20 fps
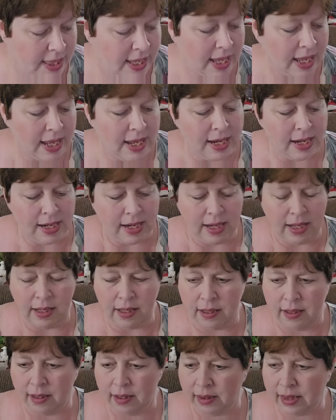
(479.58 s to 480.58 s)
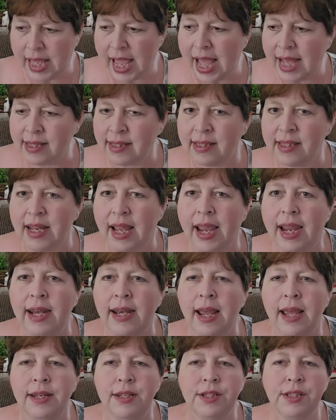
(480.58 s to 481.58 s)
then last night,
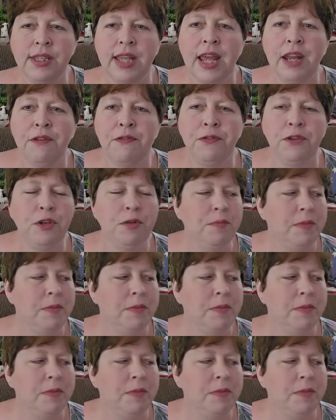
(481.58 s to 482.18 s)
I just had a few